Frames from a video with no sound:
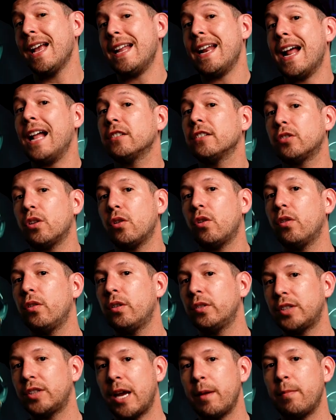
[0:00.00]
and also
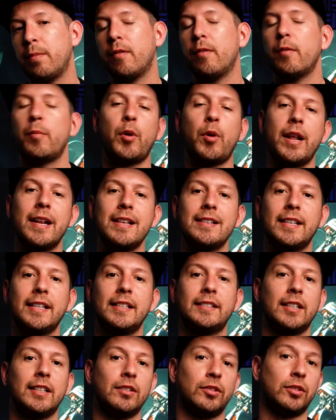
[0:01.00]
other type of operating
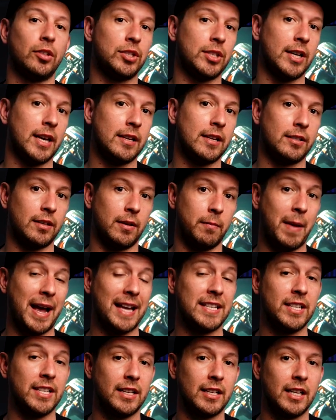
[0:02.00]
systems such as
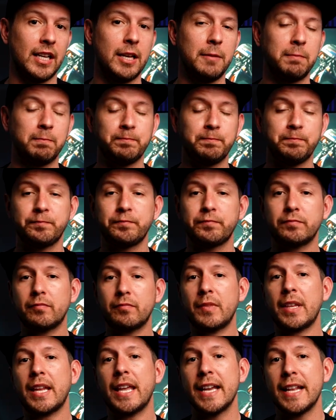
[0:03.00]
Magic Leap
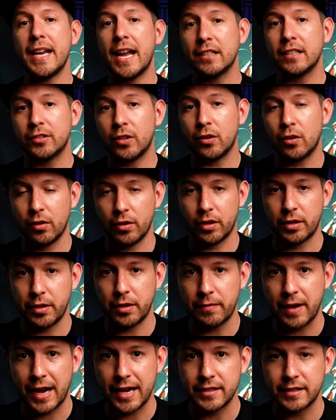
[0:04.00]
and also other
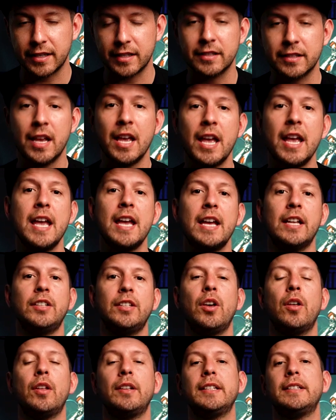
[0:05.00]
devices.
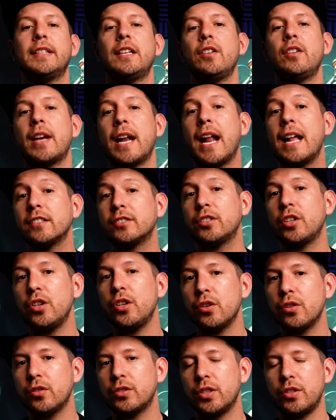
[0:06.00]
The other thing that you can also
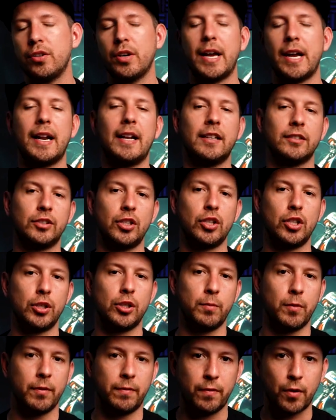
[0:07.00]
use is you can also use
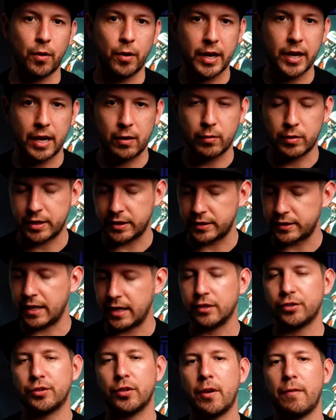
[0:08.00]
Vuforia, which is
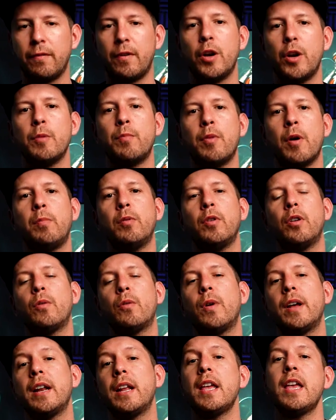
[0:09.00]
also a very popular
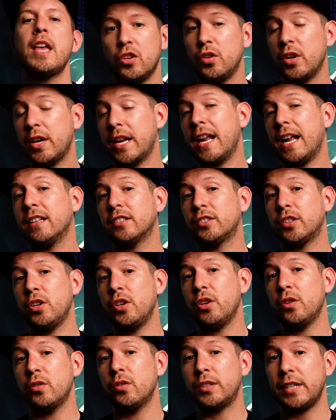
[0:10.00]
one. You can also
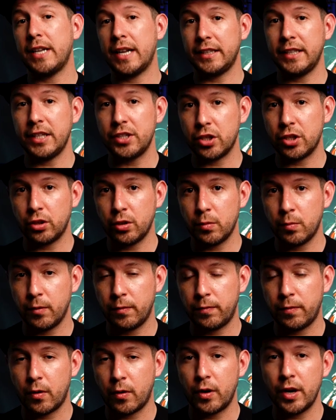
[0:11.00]
use, in addition to
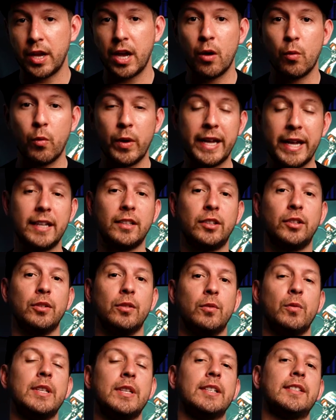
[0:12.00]
Vuforia,
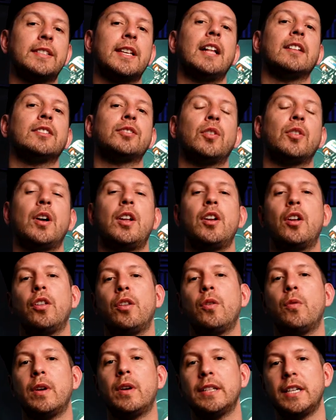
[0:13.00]
Wikitude, which is also
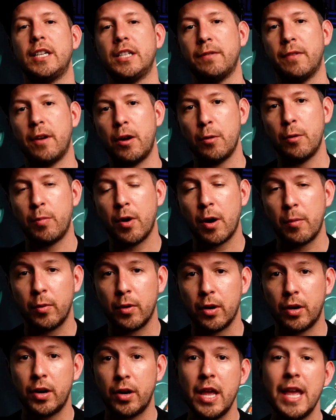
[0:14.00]
another one that is very
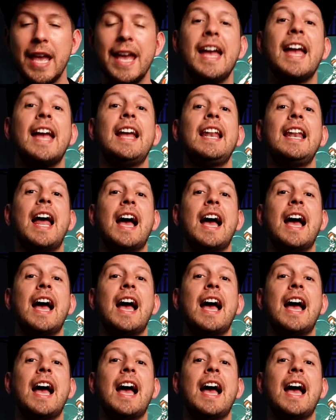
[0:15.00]
popular. And